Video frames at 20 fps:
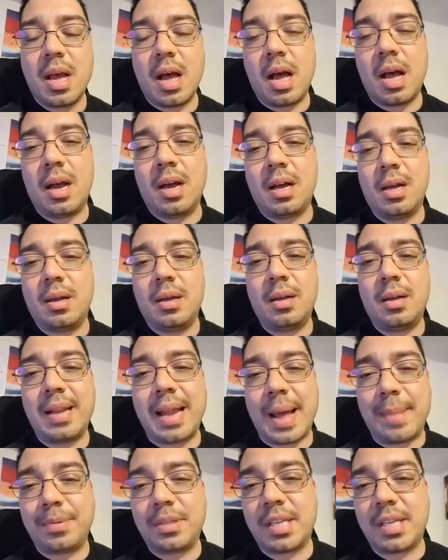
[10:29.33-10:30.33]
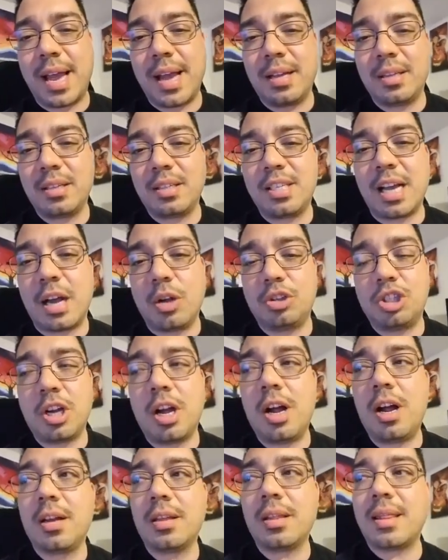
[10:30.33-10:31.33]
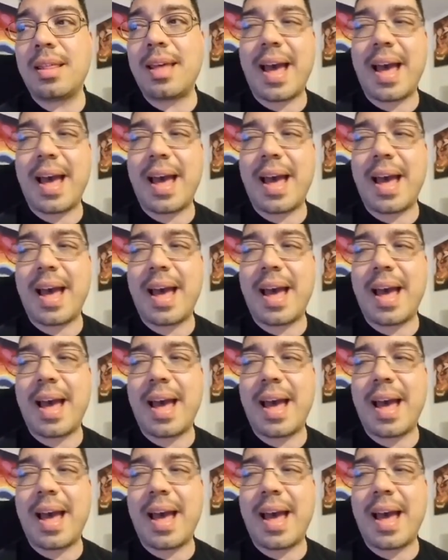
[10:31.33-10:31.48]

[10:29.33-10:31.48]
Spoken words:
Lapsang Souchong.